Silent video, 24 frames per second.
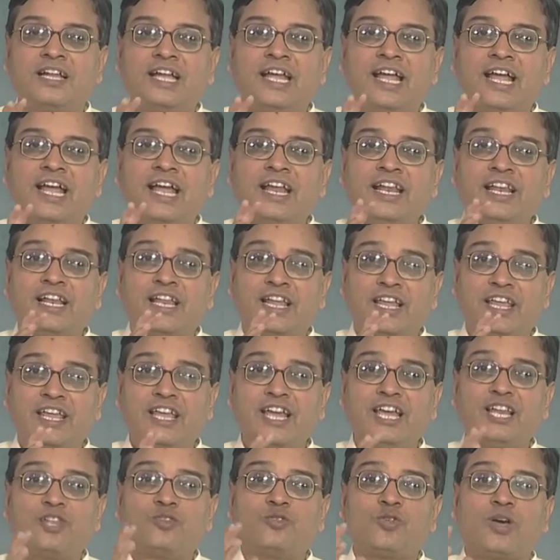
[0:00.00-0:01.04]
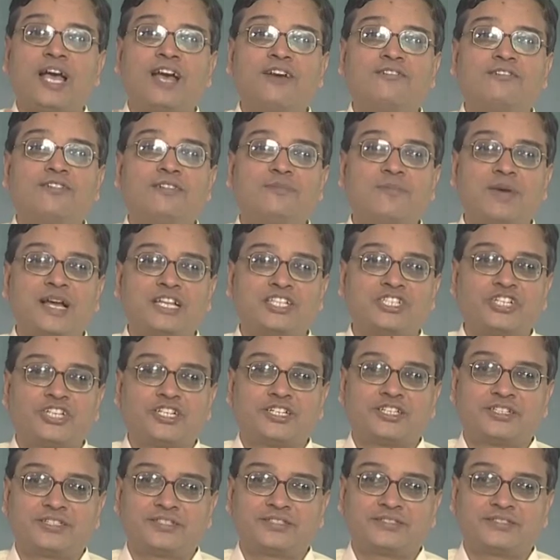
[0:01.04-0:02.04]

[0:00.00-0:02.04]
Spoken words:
and here you have the magic.